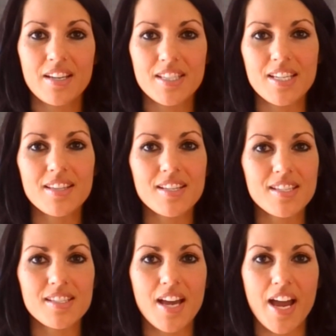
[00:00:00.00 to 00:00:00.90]
Seeing
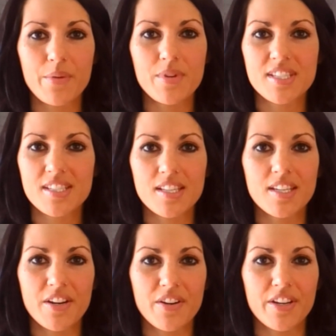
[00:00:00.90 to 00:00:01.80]
this as a high risk
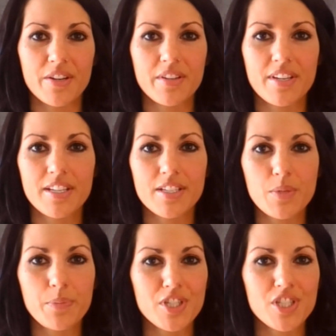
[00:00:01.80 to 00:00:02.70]
scenario, can
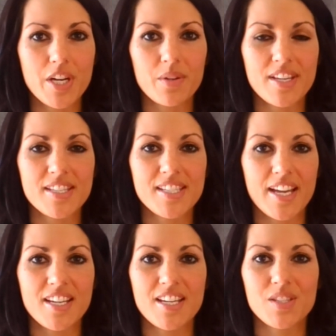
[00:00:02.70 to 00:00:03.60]
you please share with us
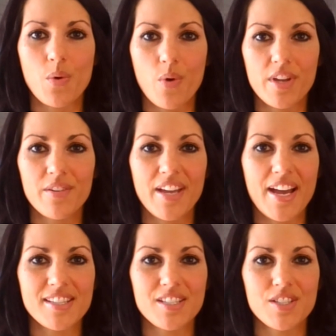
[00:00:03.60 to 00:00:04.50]
techniques the oil and
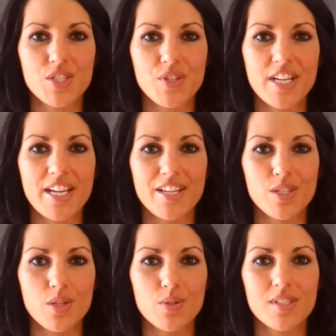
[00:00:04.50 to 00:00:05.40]
gas industry
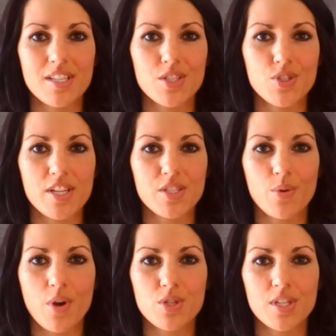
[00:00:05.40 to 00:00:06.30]
has used to address
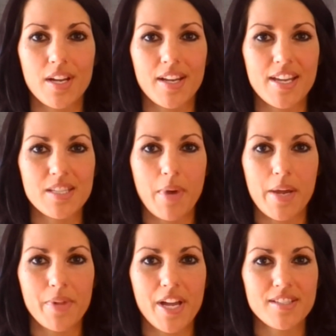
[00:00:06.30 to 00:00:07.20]
corrosion on case
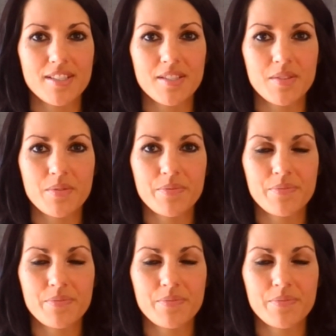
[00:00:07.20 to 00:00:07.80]
pipelines?